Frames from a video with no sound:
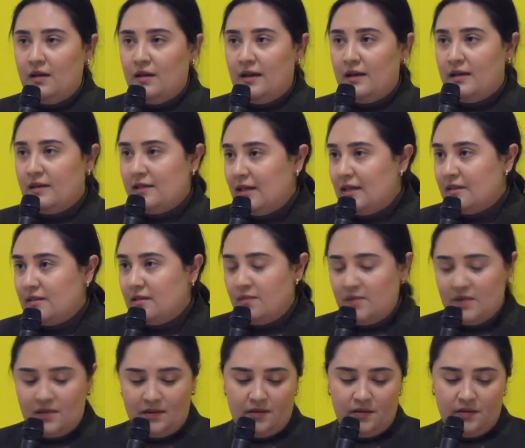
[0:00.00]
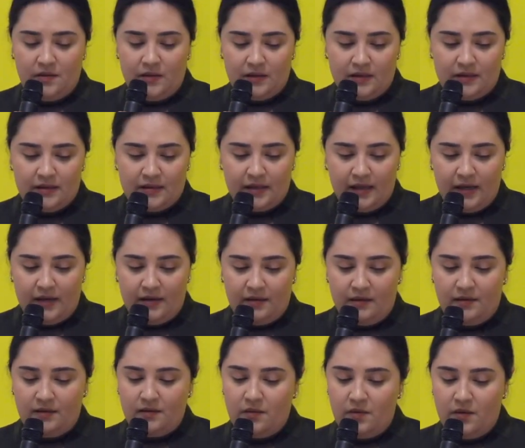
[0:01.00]
In a testament to her
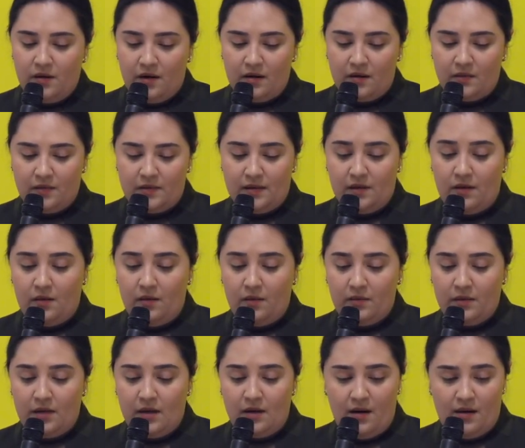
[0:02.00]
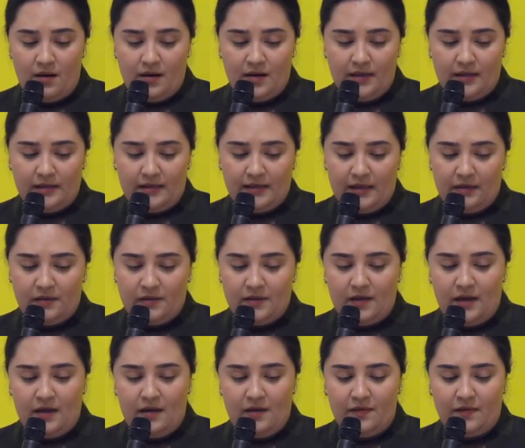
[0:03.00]
skill, Oonark was the only artist
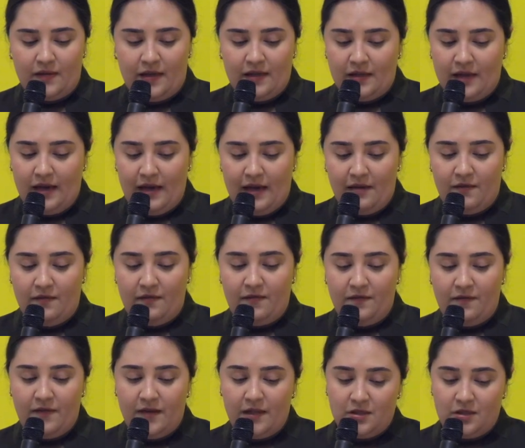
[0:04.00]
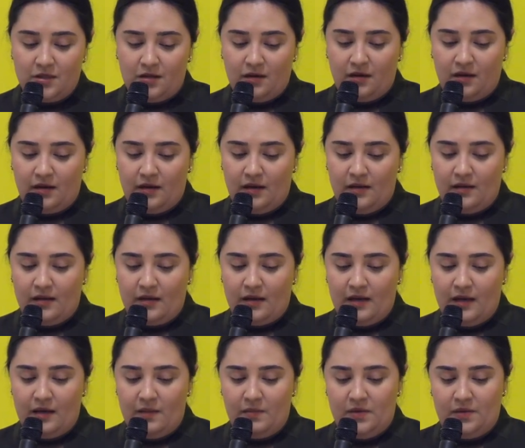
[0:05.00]
outside of Kinngait featured in the
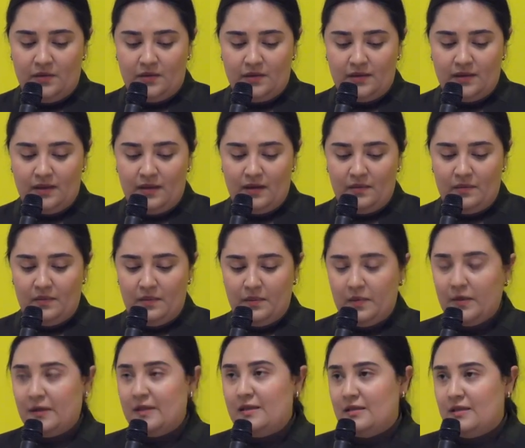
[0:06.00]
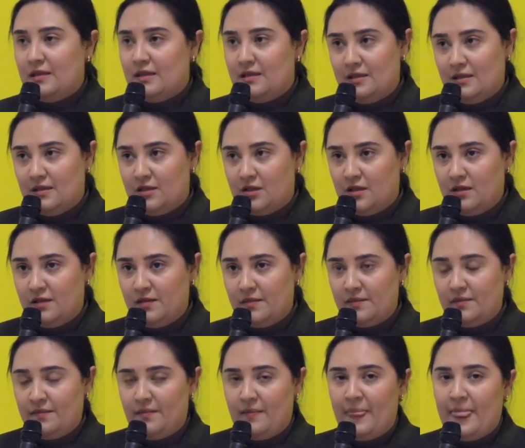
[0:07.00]
Cape Dorset print edition.
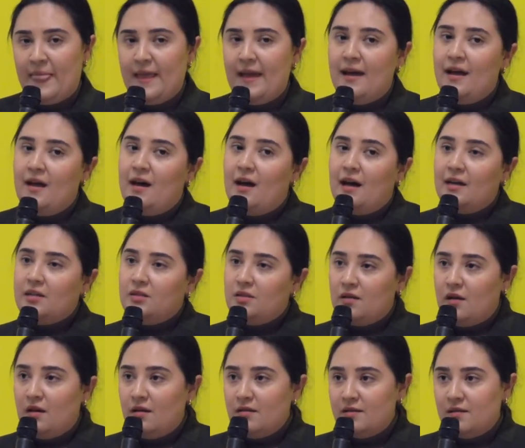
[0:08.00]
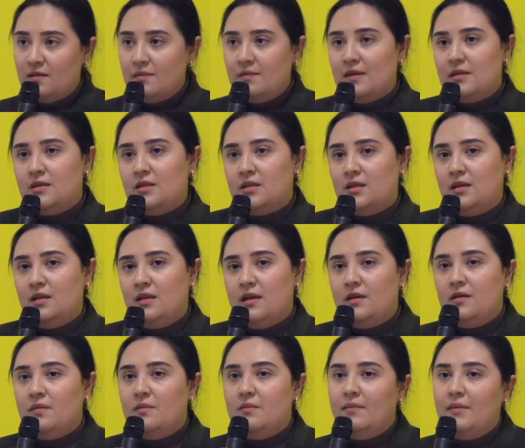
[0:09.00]
I should also mention that
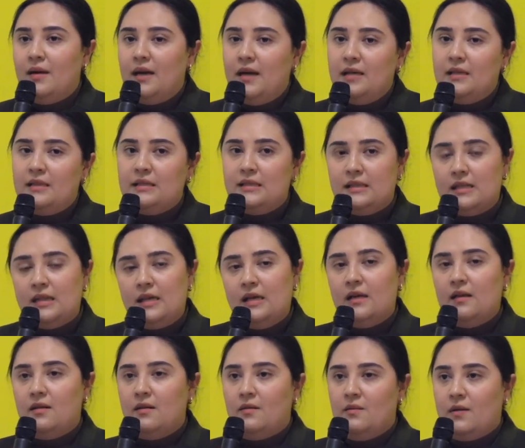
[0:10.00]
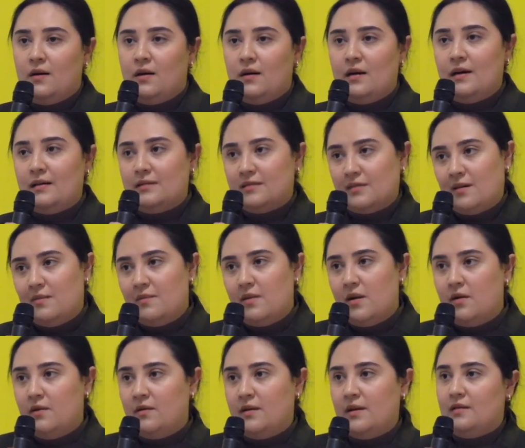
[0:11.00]
you may see the word
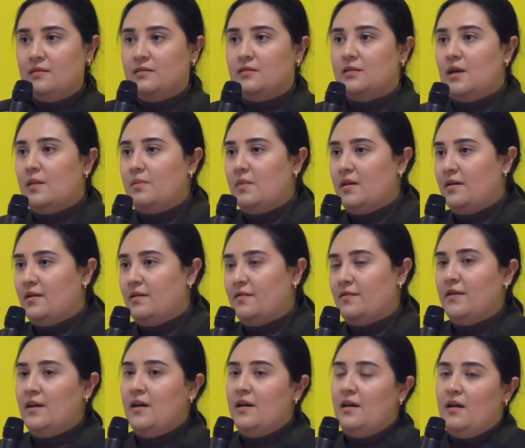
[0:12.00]
Eskimo in some of